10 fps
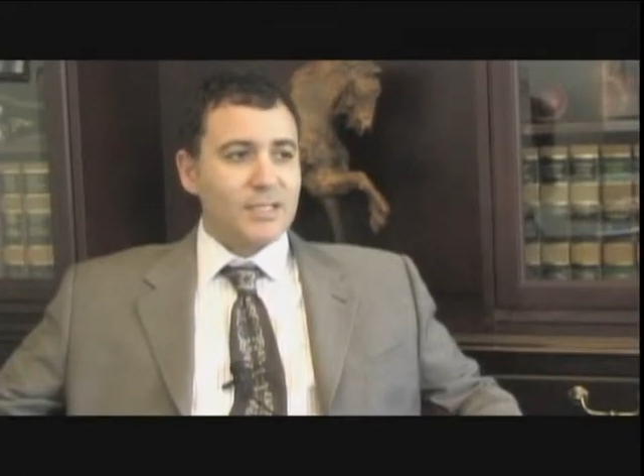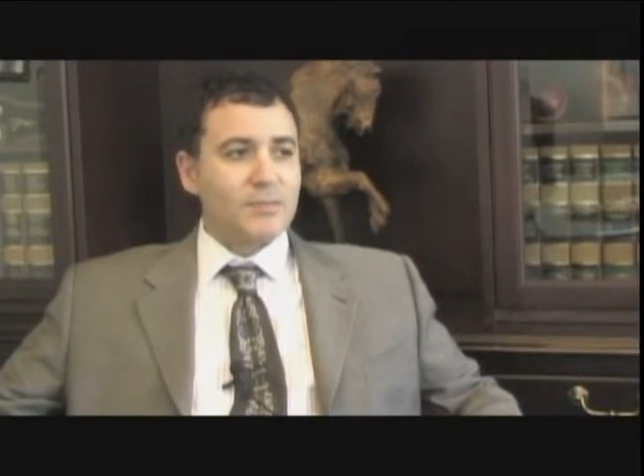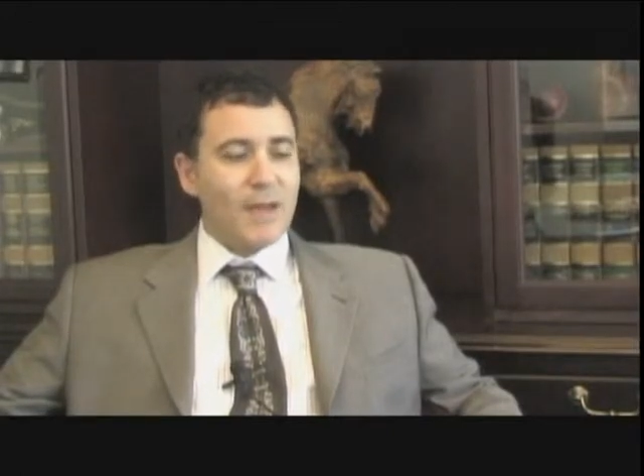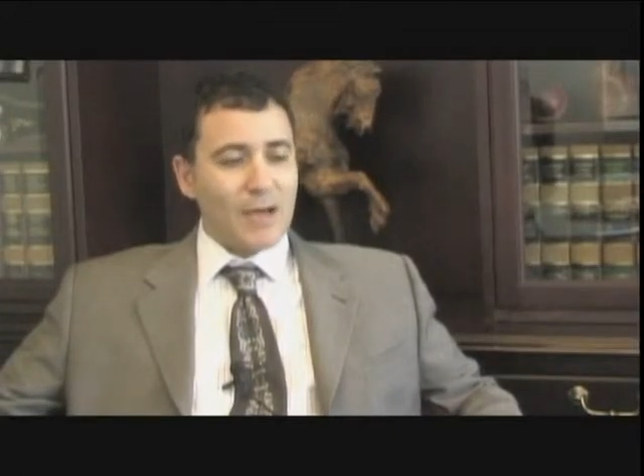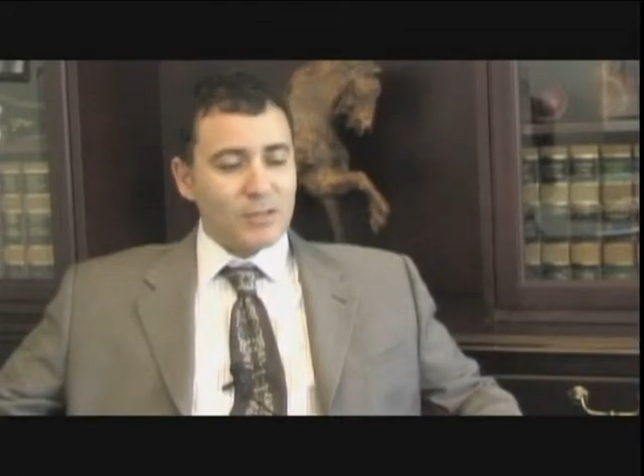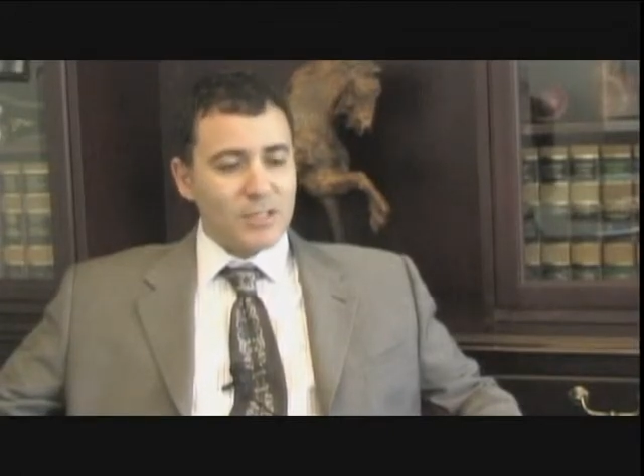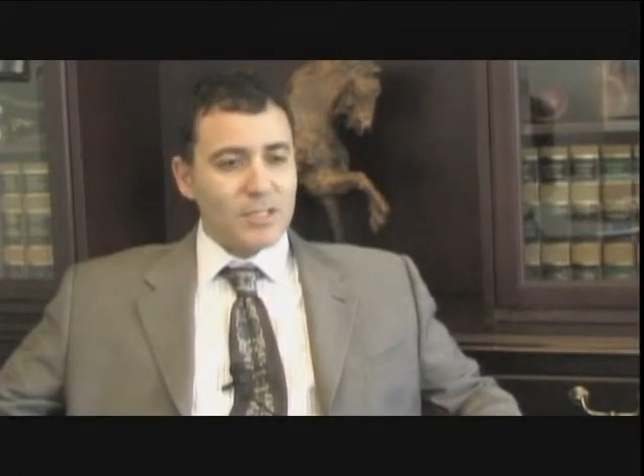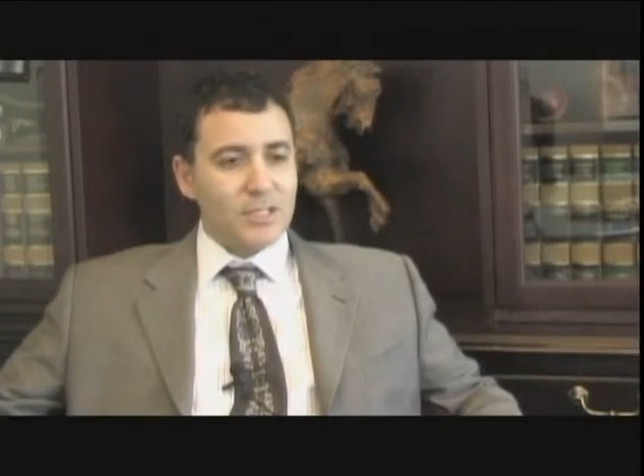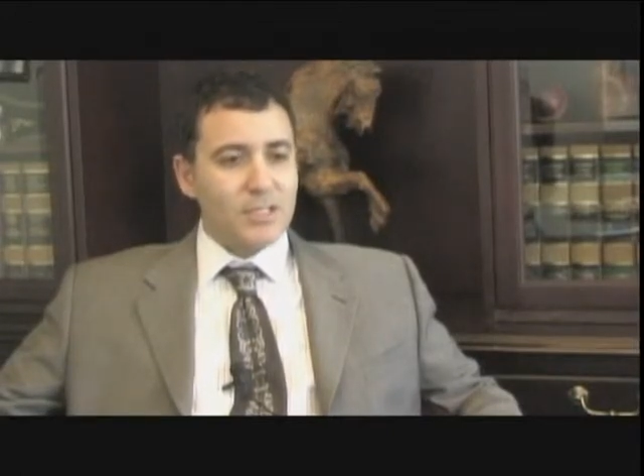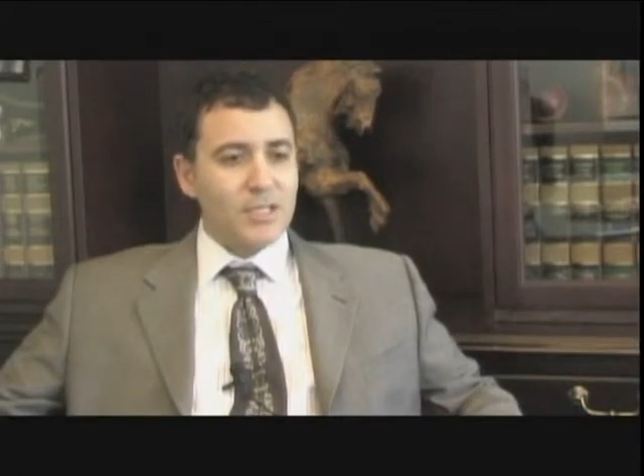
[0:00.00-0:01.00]

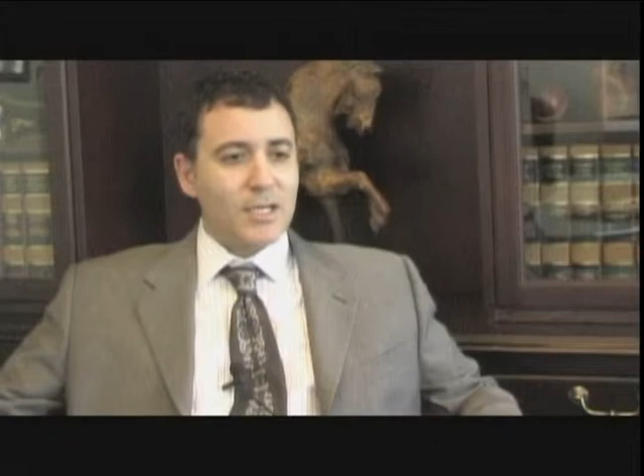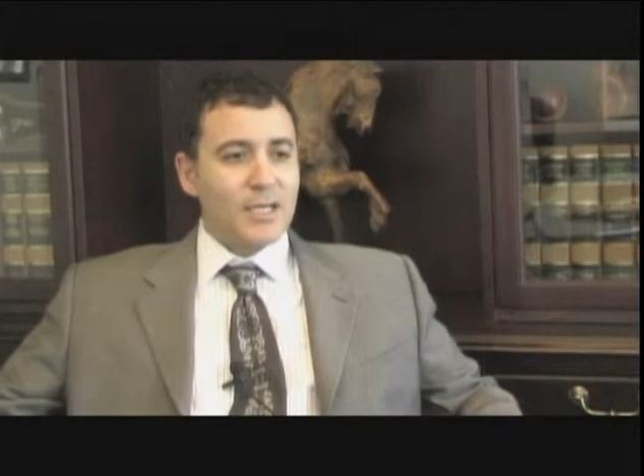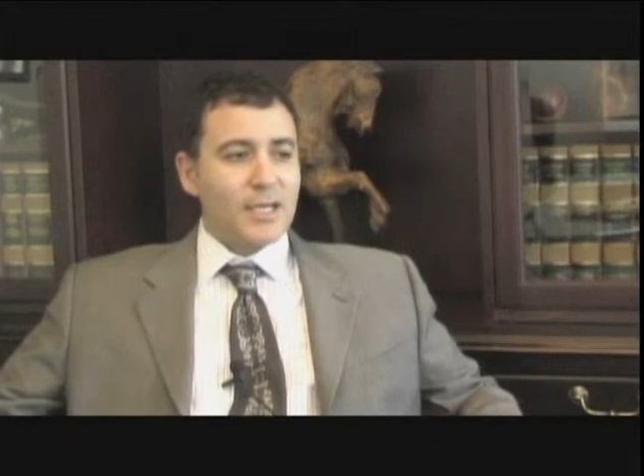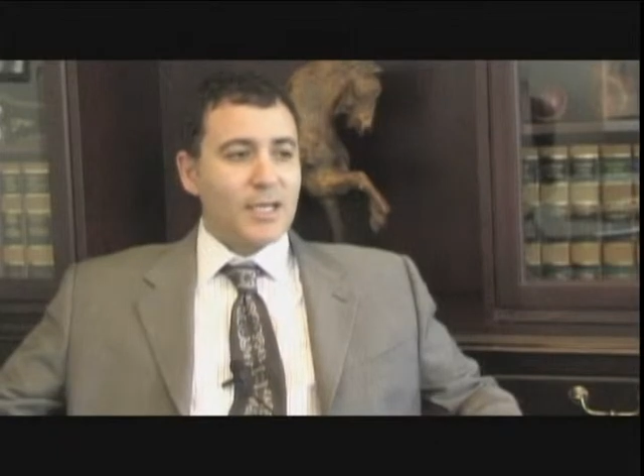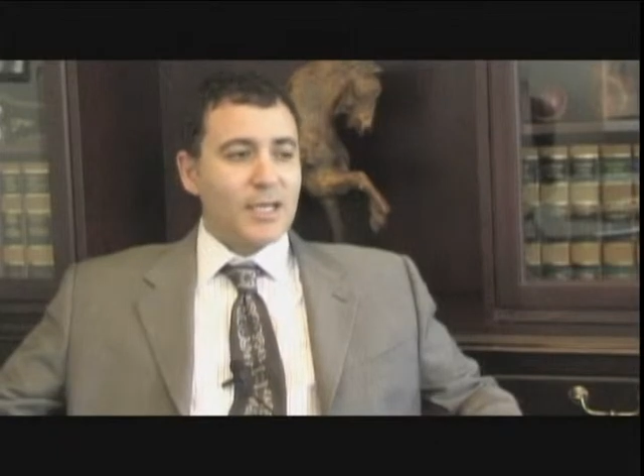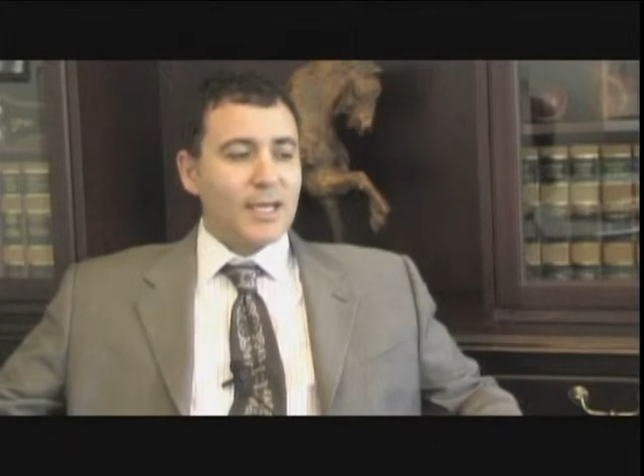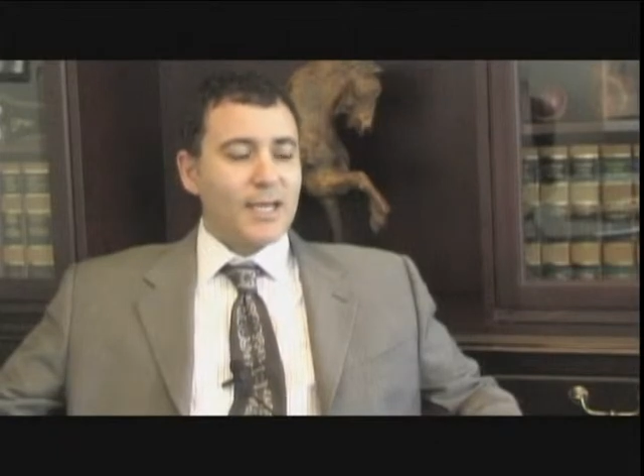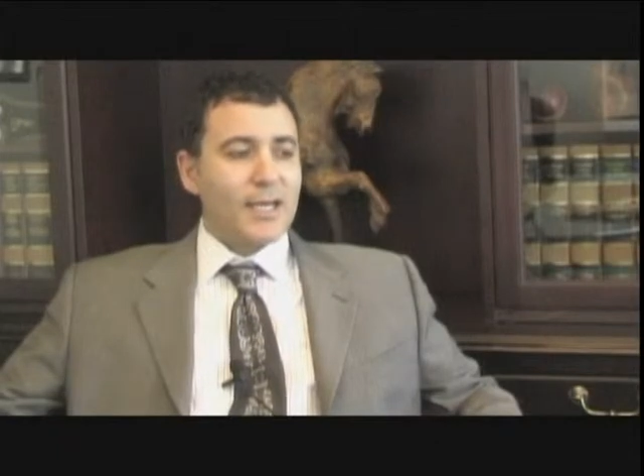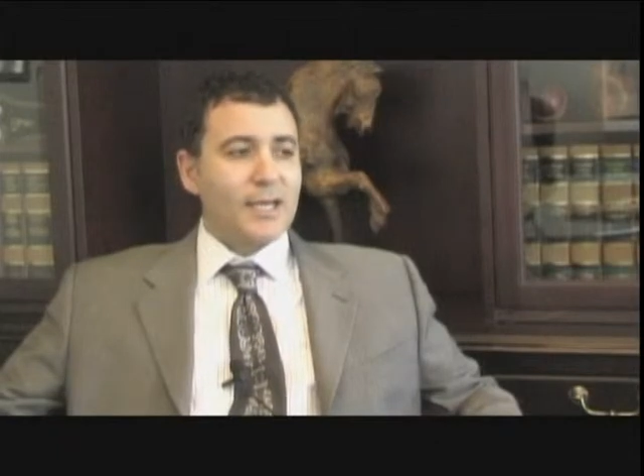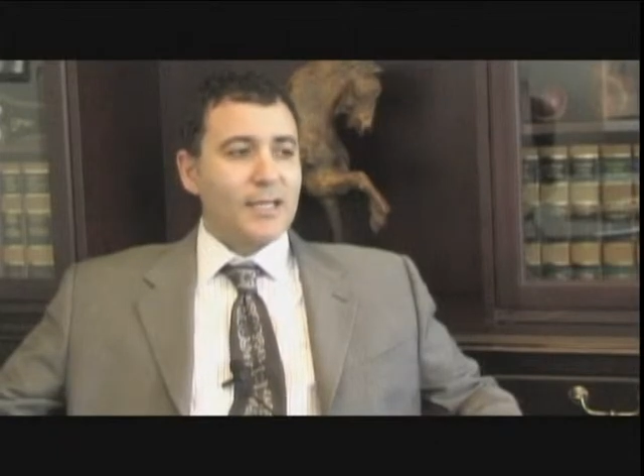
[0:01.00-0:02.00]
spouses,
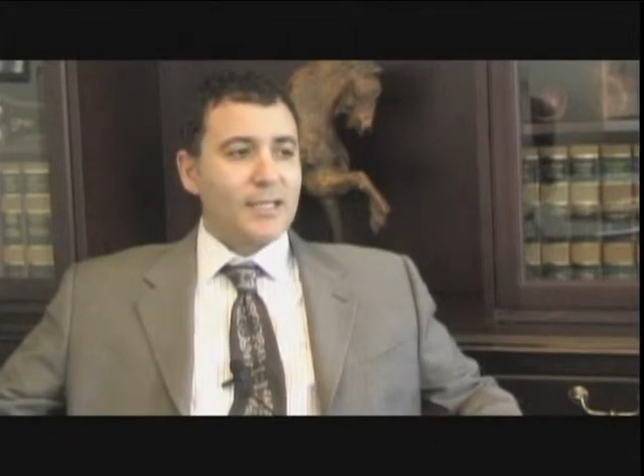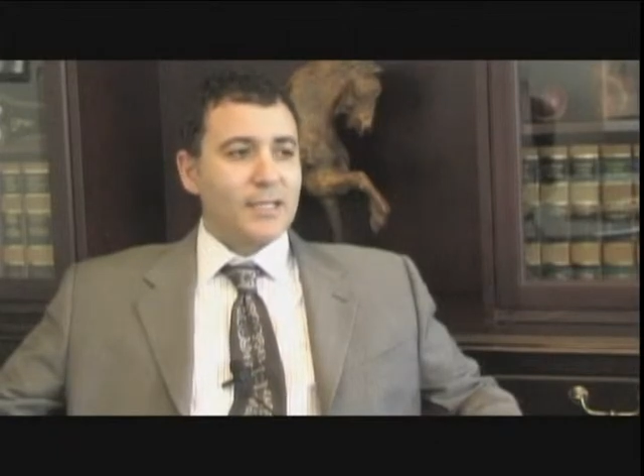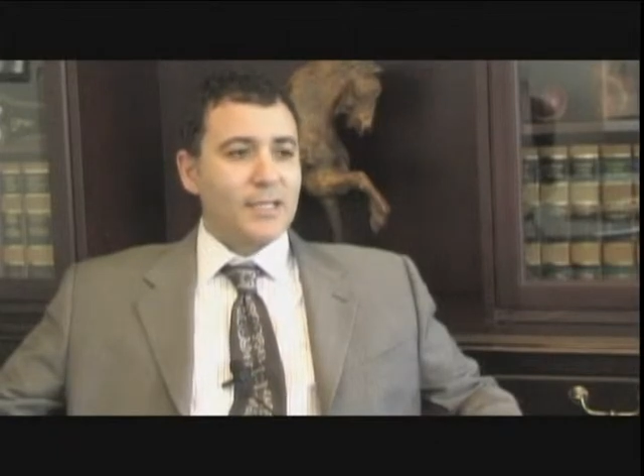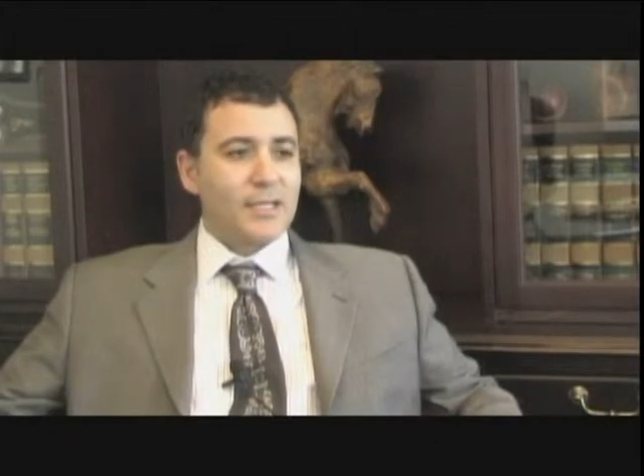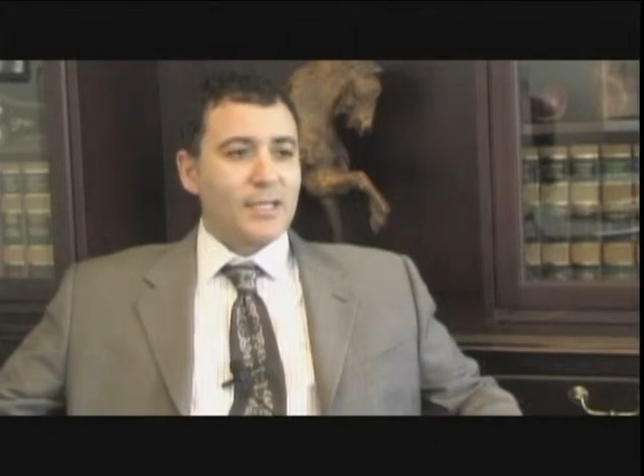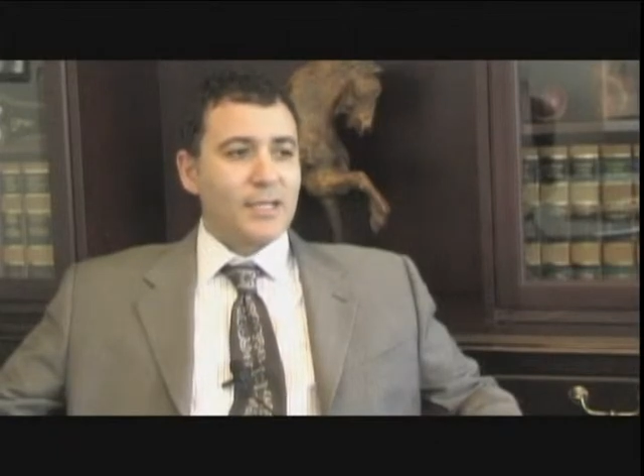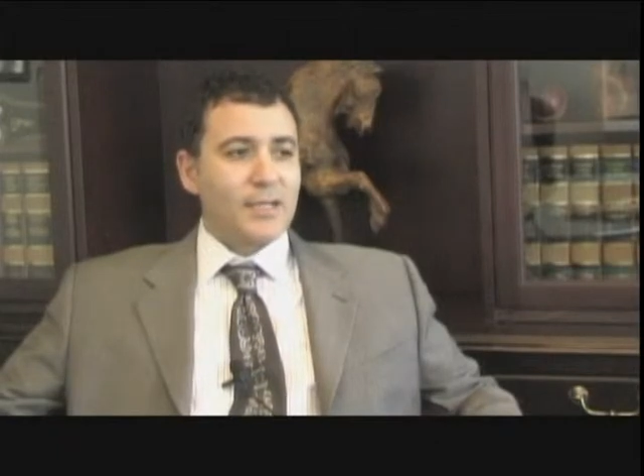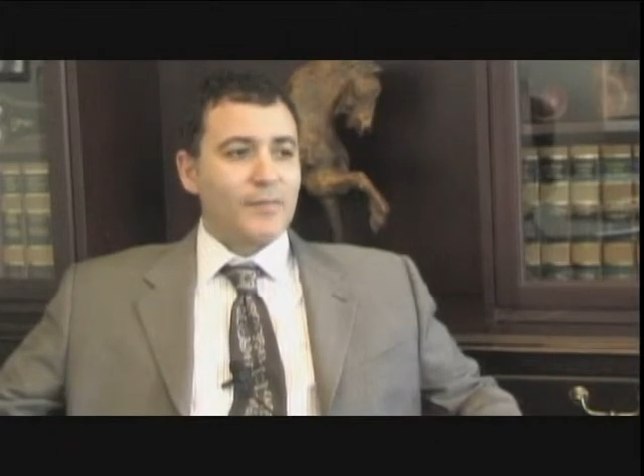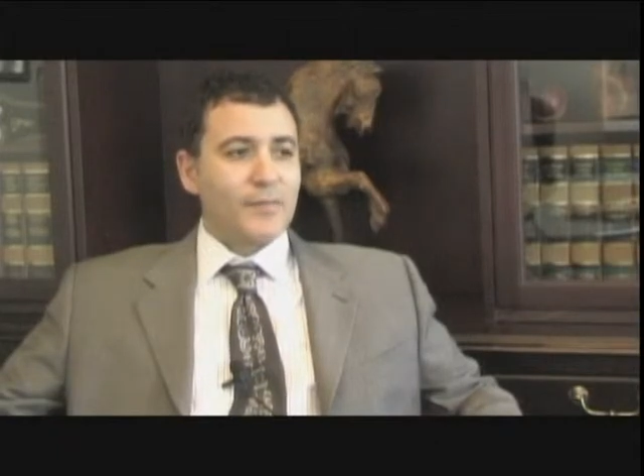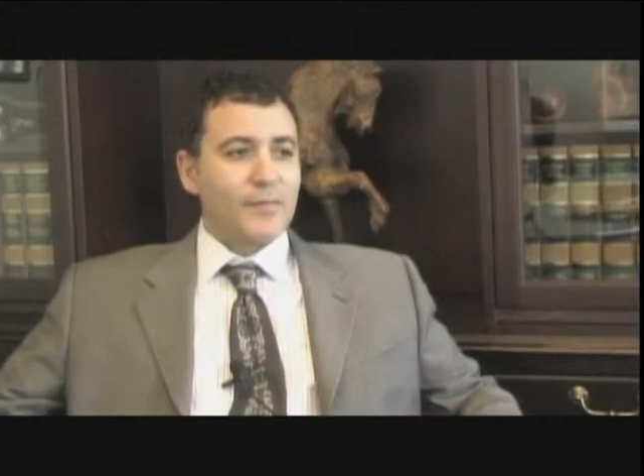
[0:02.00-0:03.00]
and uh,